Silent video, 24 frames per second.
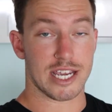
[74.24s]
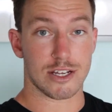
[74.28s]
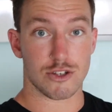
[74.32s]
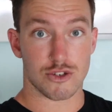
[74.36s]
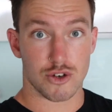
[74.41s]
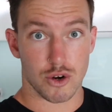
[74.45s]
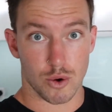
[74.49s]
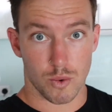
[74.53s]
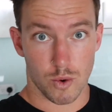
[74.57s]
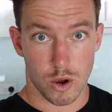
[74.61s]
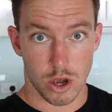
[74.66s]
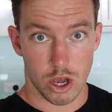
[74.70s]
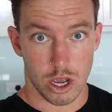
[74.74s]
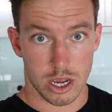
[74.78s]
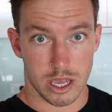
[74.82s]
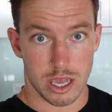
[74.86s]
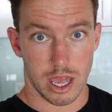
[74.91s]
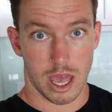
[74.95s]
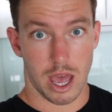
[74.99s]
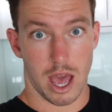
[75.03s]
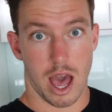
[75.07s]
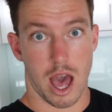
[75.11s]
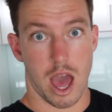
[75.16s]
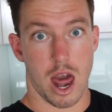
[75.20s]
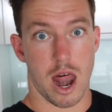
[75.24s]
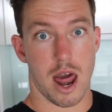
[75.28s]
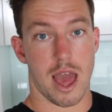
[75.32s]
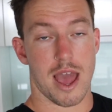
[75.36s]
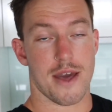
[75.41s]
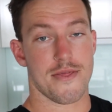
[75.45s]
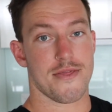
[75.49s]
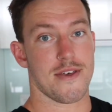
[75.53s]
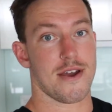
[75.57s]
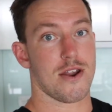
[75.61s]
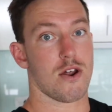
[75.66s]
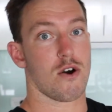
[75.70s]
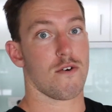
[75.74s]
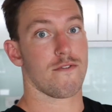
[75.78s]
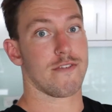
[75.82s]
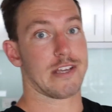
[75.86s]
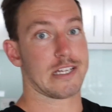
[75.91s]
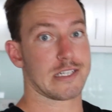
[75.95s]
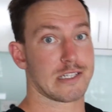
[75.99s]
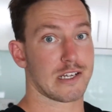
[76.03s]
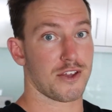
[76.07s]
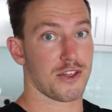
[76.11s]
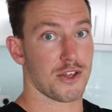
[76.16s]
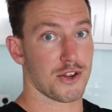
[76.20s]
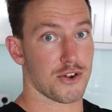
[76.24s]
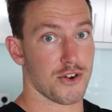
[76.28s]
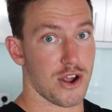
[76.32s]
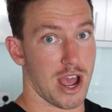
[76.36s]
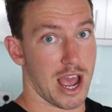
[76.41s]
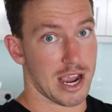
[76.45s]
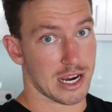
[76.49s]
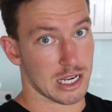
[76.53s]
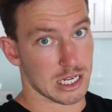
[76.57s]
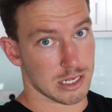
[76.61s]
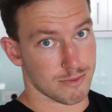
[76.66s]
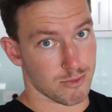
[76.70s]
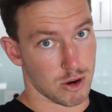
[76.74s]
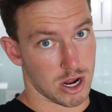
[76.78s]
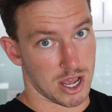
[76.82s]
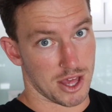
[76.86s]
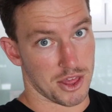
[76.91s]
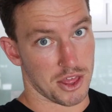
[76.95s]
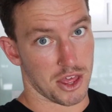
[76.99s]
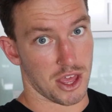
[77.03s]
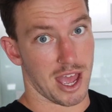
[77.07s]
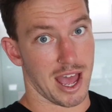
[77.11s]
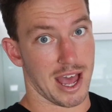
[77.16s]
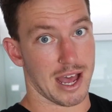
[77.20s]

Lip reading: intra workout, and then obviously the Dragon's Breath